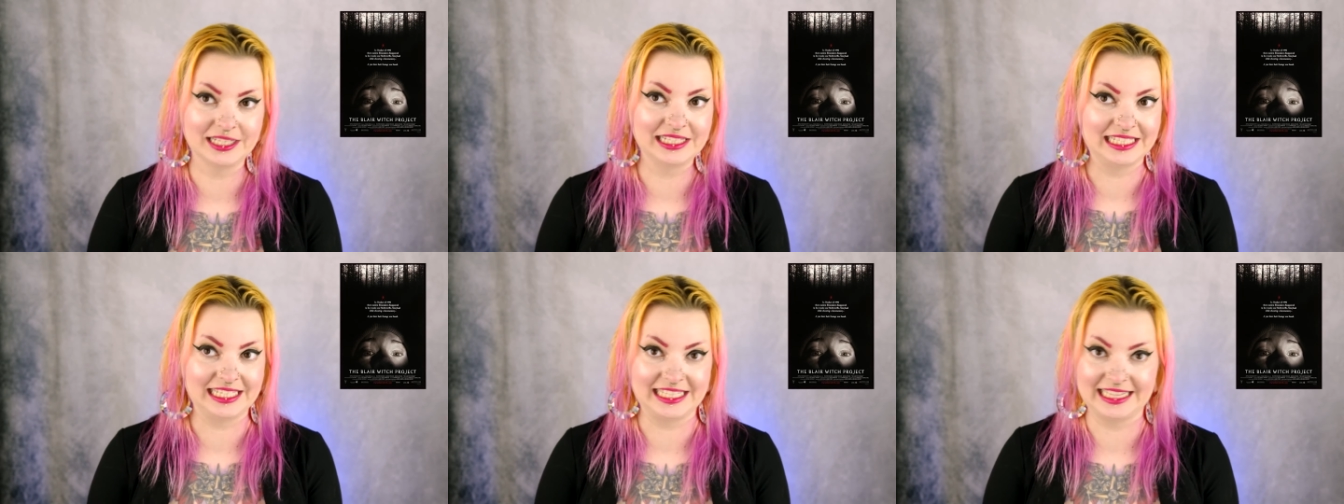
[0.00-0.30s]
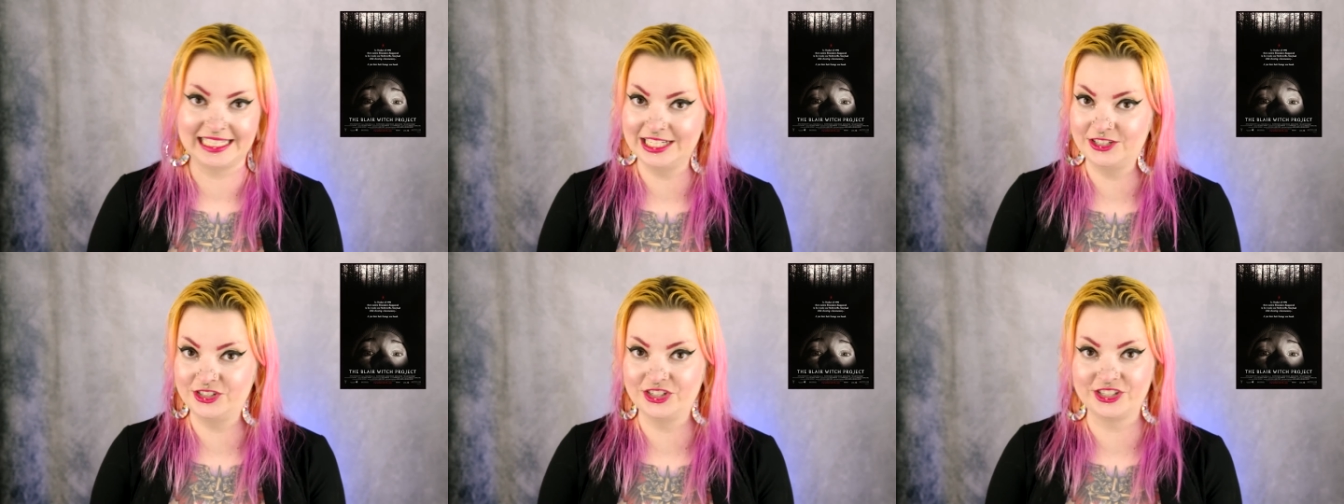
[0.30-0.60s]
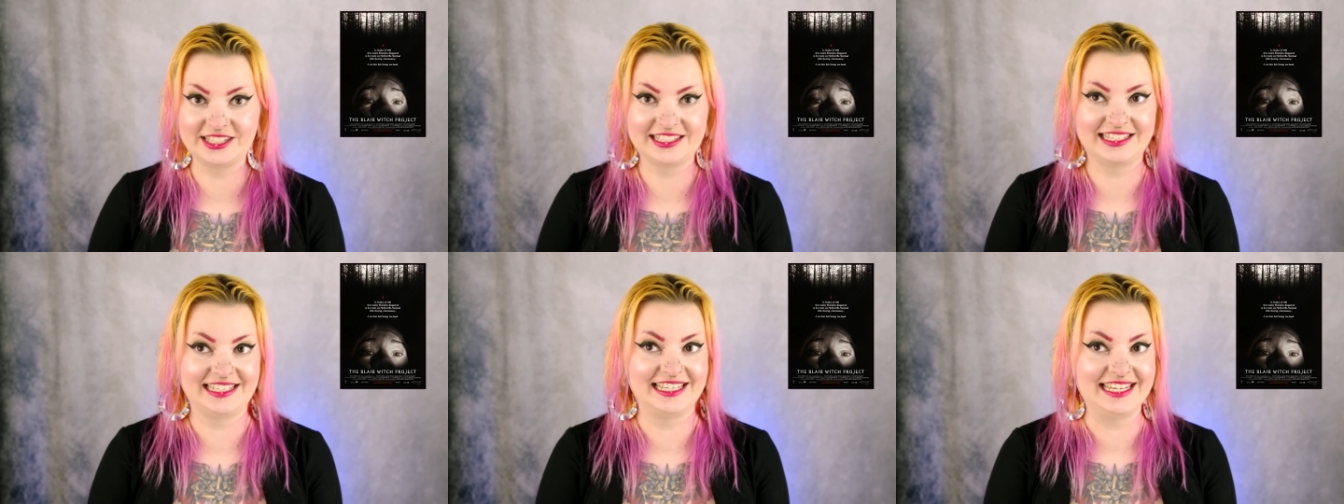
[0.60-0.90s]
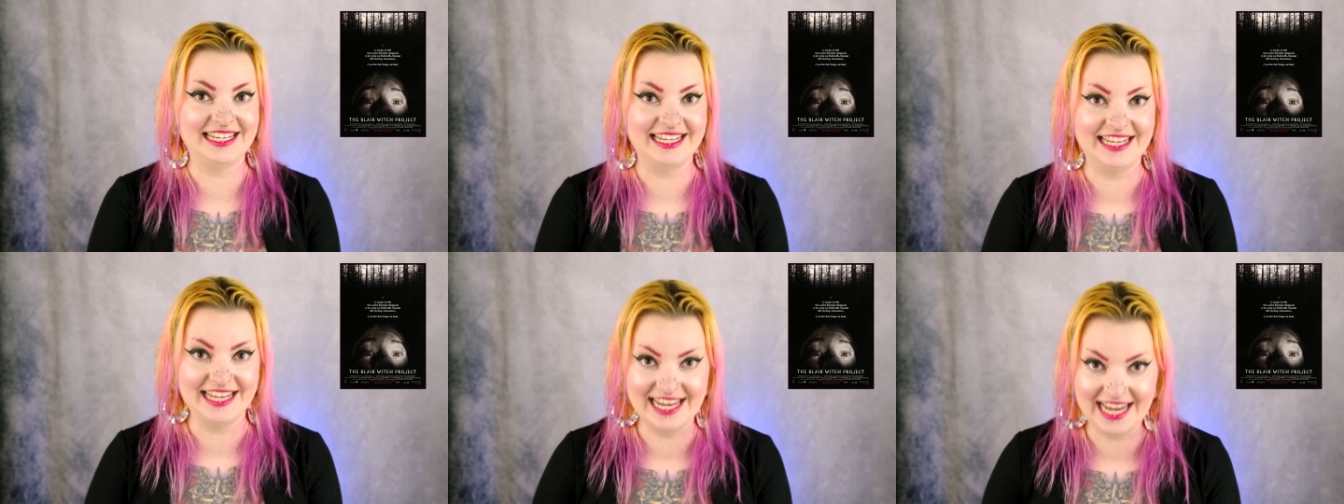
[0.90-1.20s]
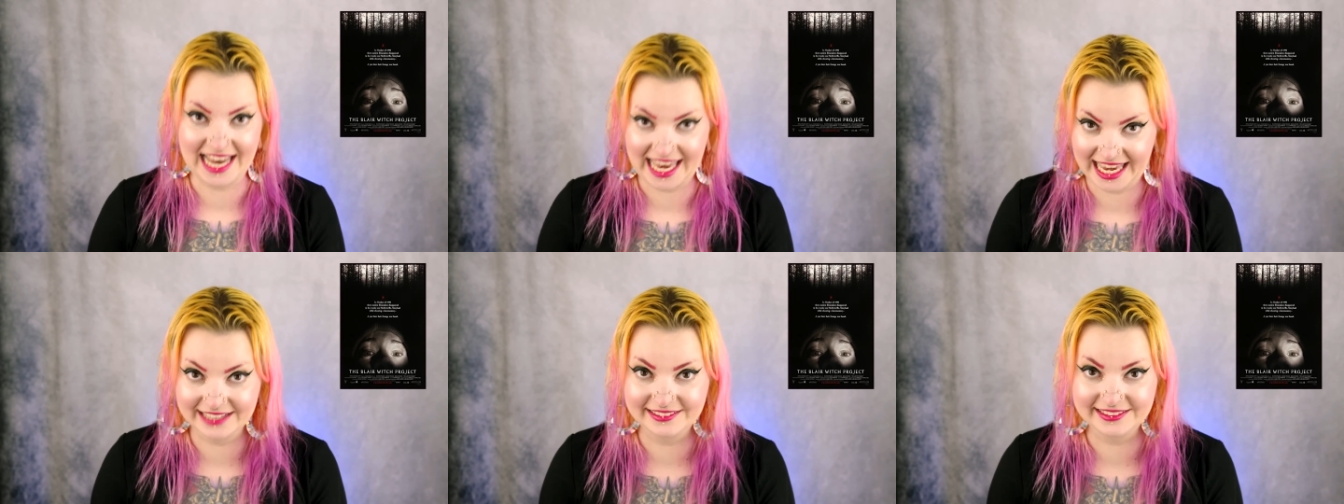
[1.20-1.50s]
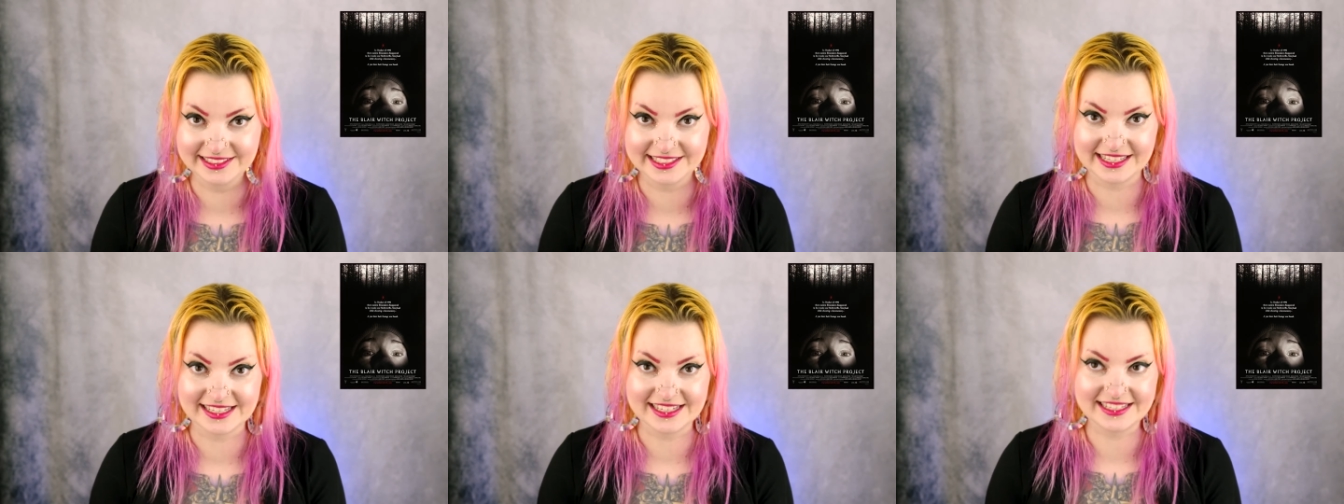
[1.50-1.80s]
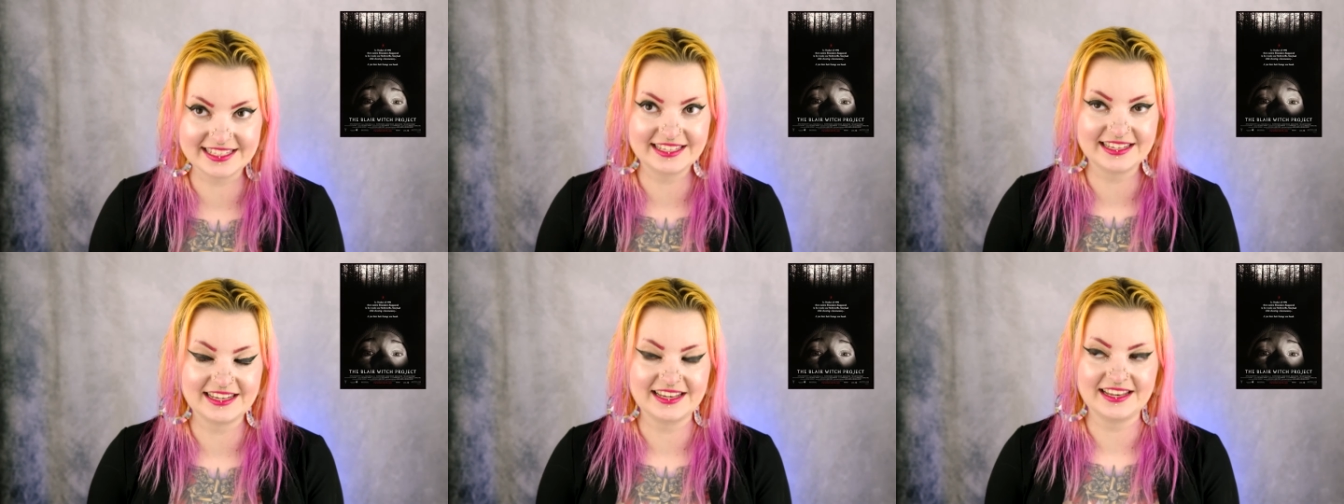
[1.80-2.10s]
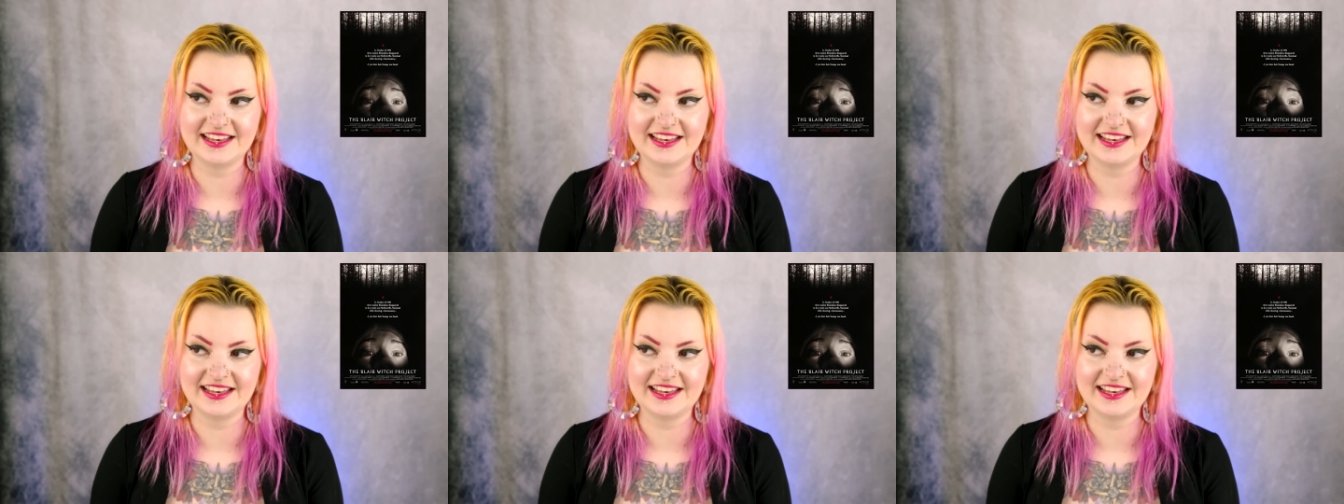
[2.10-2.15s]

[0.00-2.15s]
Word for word: Like, they just nailed it.